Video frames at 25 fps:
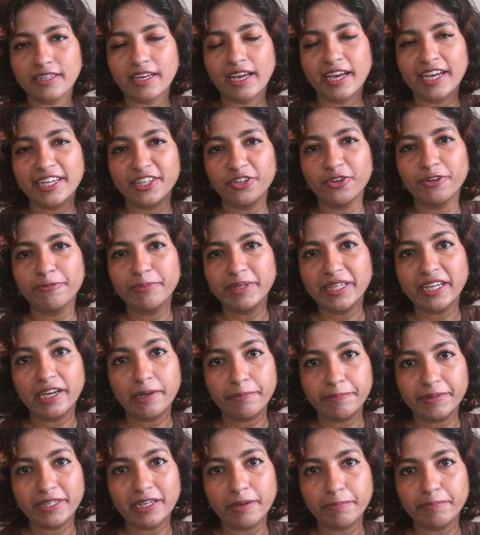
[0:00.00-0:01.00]
I know I've been
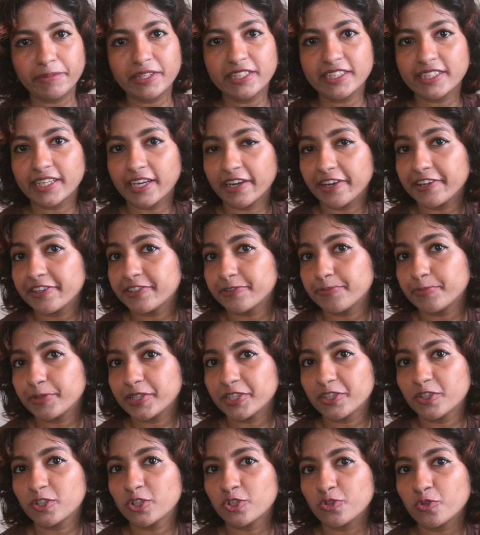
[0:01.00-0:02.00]
hyping up this
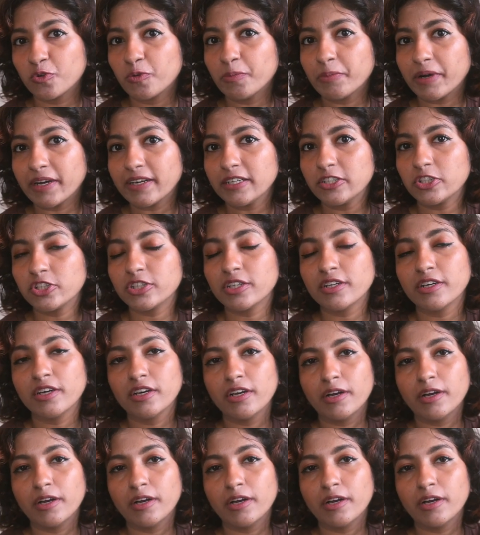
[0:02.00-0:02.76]
hairspray so much,